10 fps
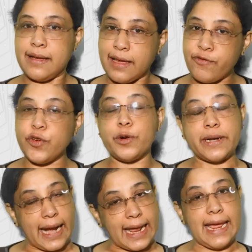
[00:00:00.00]
If you
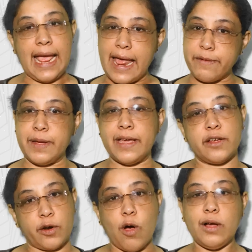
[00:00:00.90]
try and
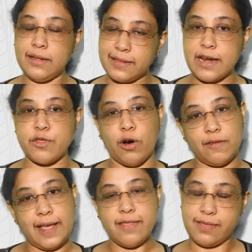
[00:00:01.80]
being wrong, that's
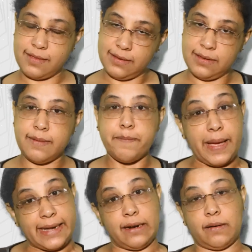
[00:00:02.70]
always
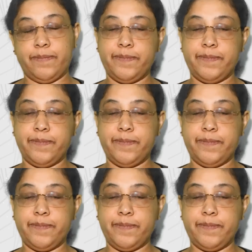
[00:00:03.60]
better.